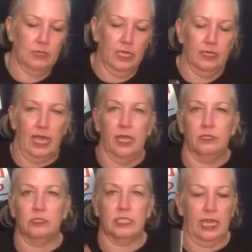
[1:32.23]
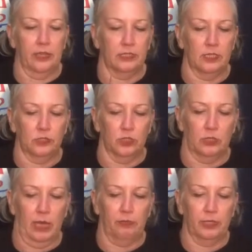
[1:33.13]
Then just take your scissors,
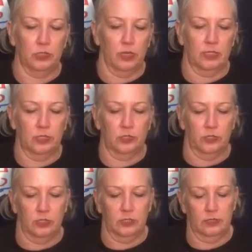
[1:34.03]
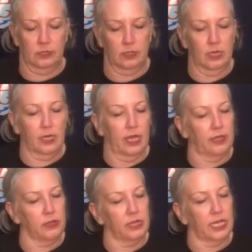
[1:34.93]
take pretty strong scissors, and
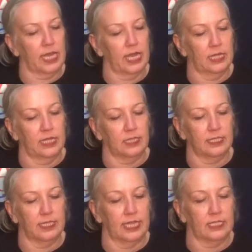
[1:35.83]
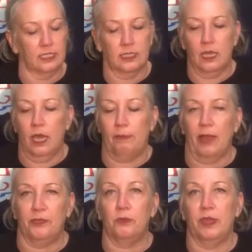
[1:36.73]
then you're gonna cut little slits
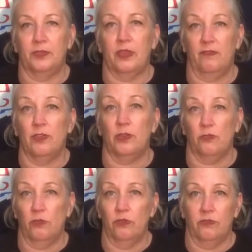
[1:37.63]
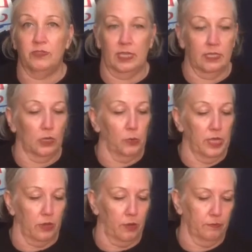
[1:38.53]
about the width of the grooves in the
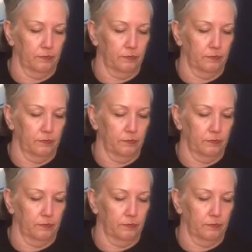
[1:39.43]
GUIRO.